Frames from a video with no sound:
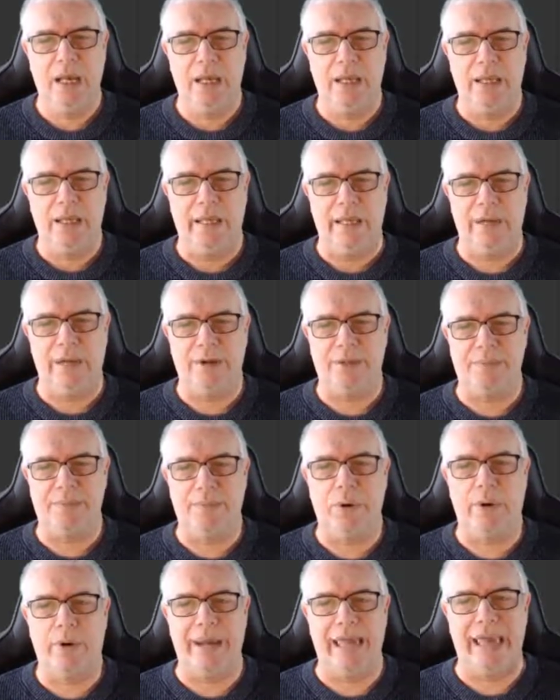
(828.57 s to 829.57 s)
Here is
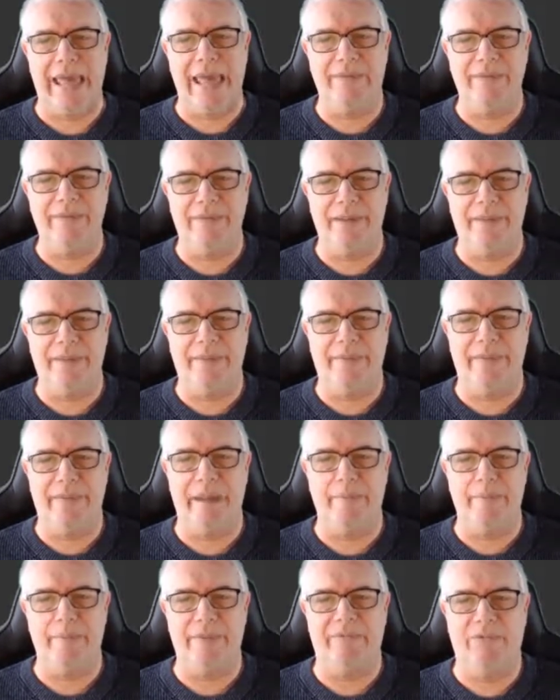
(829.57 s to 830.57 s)
more evident
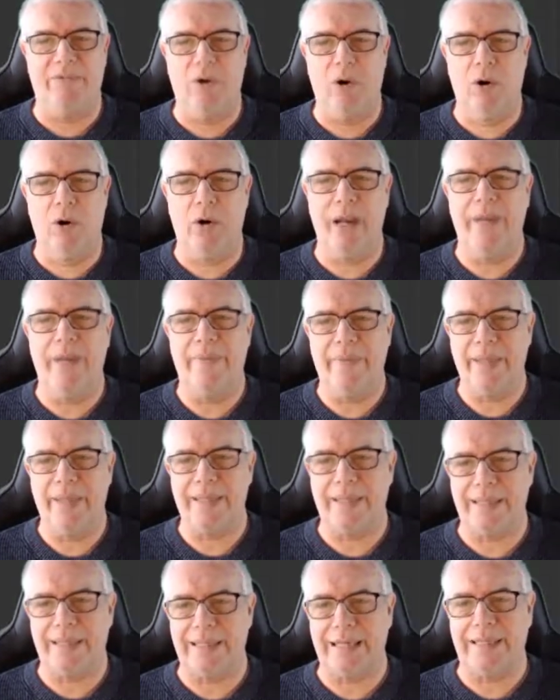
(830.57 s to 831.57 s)
than before, and this
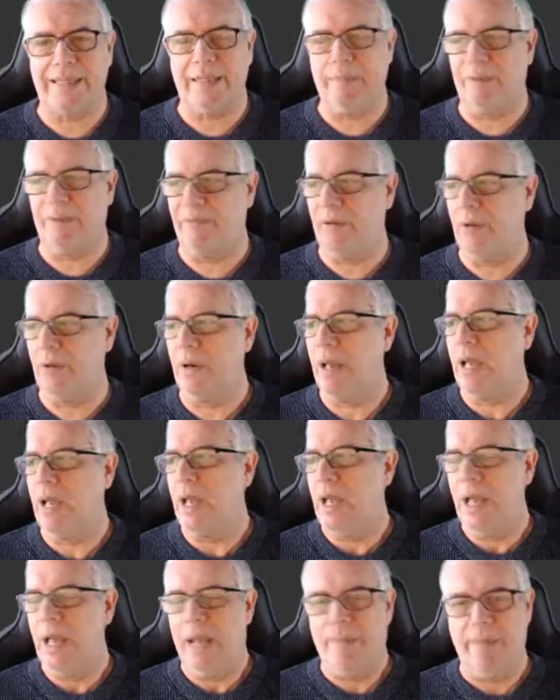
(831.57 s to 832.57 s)
exactly before,
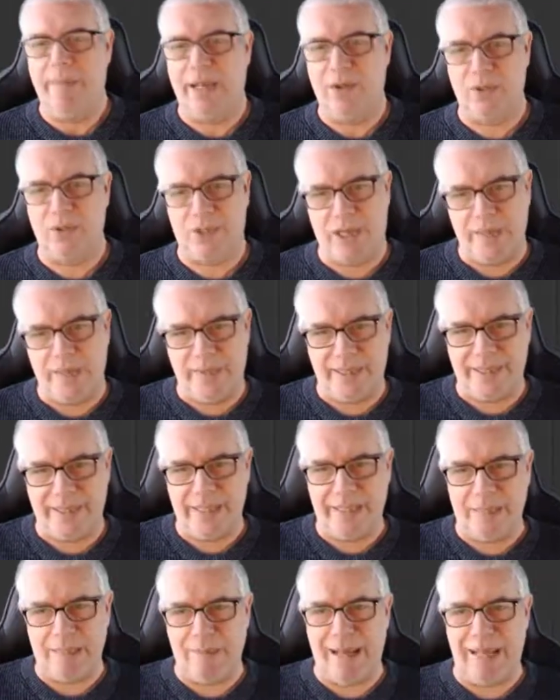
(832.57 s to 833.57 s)
because the
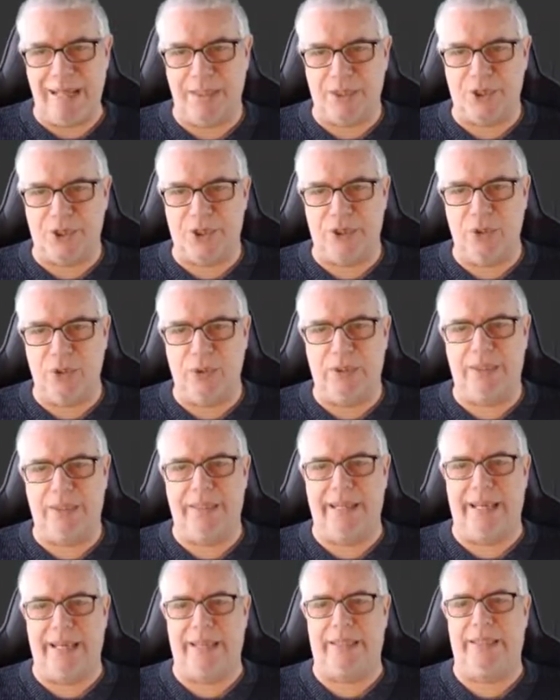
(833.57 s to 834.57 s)
system understood
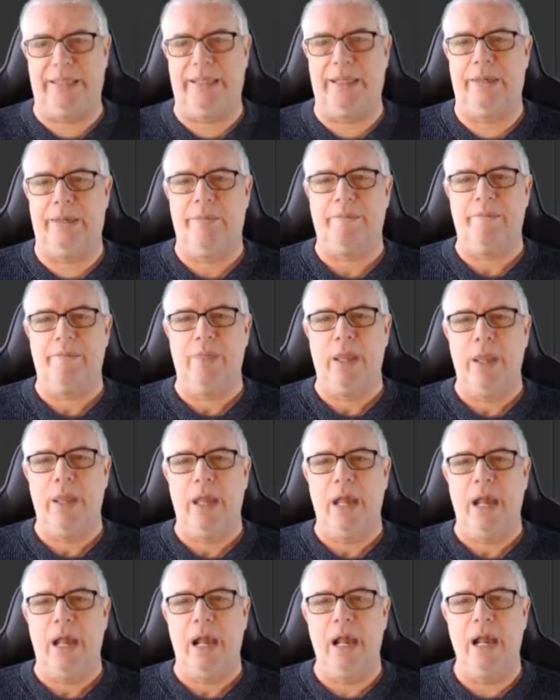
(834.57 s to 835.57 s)
that
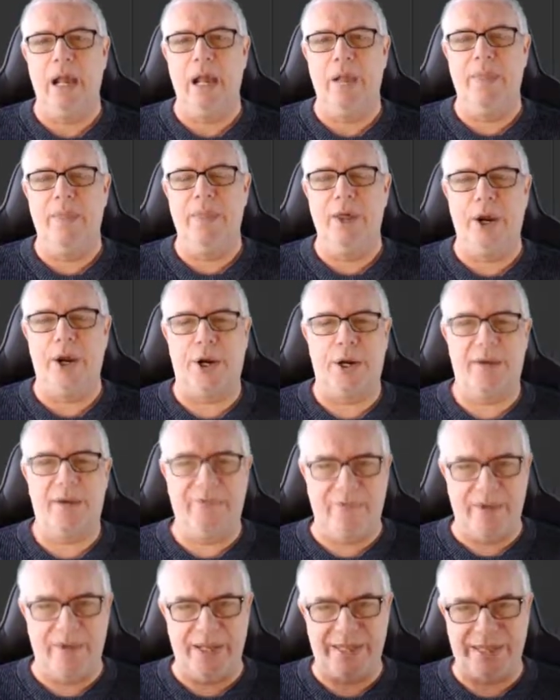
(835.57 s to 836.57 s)
the
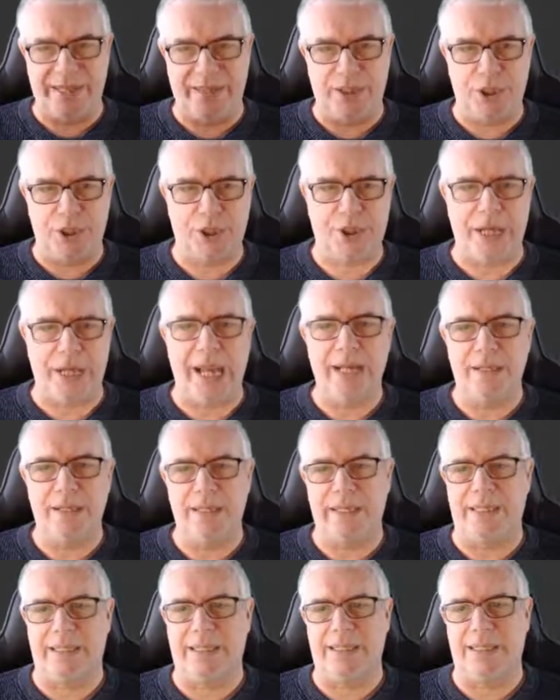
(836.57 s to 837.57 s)
roughness and the
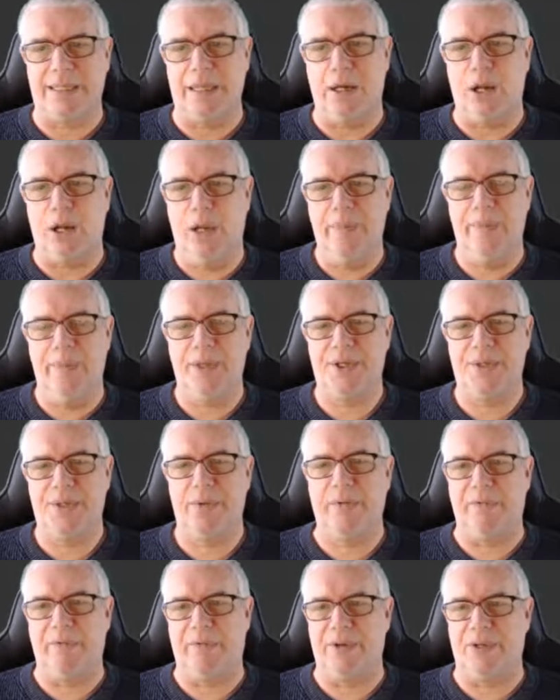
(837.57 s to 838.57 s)
shyness on the
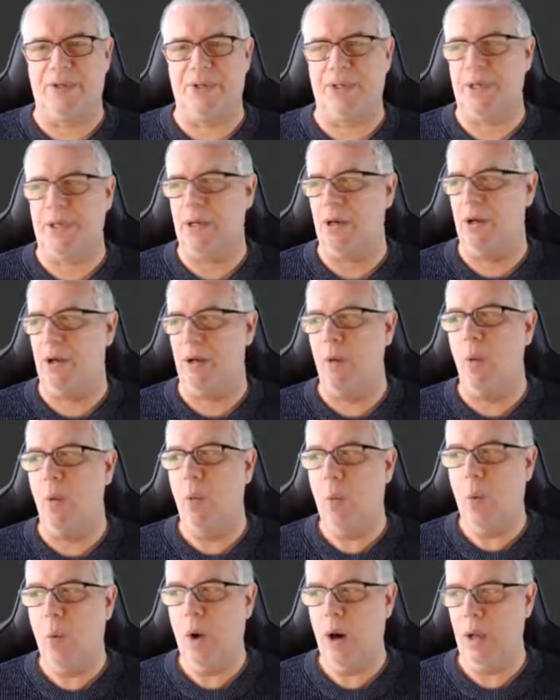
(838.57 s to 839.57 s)
surface on a
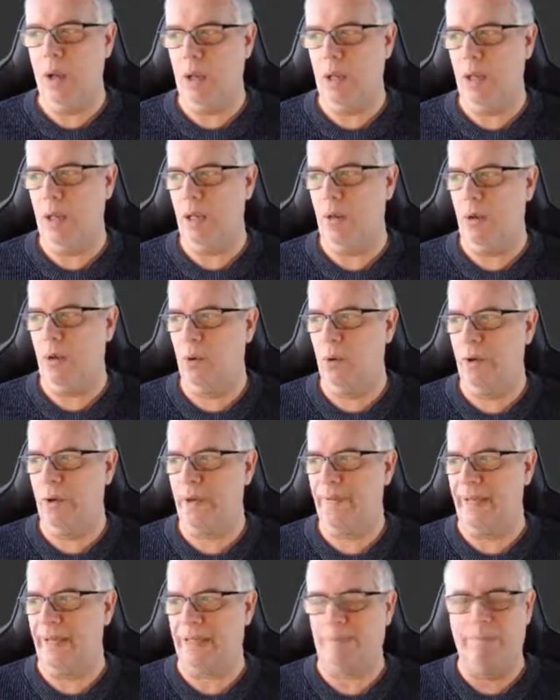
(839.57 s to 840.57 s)
wall, or
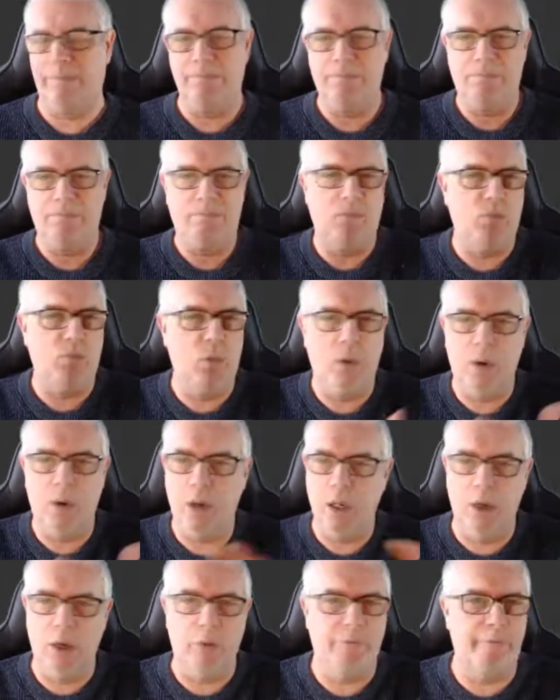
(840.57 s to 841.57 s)
that
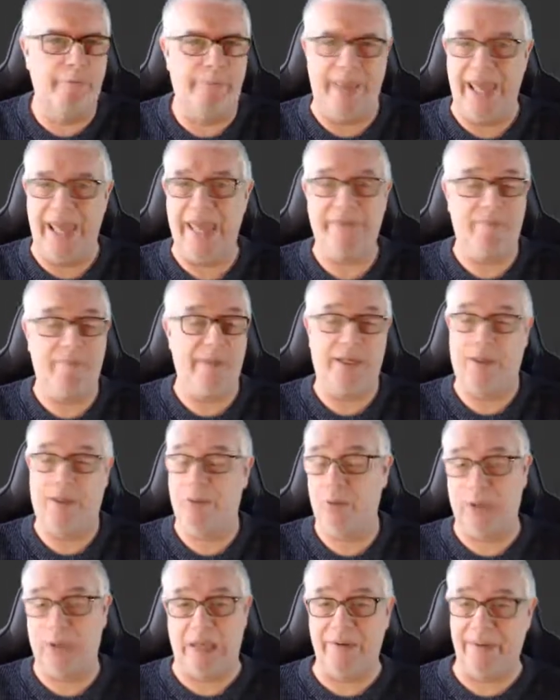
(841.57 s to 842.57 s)
wall of pavement, or
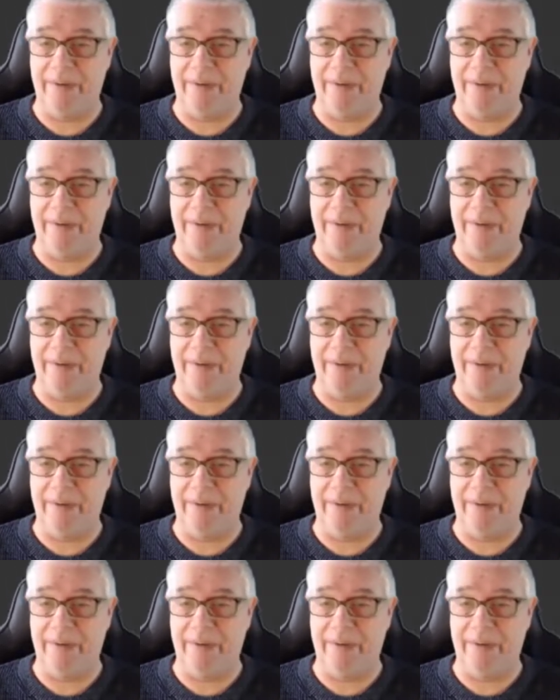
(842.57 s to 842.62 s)
whatever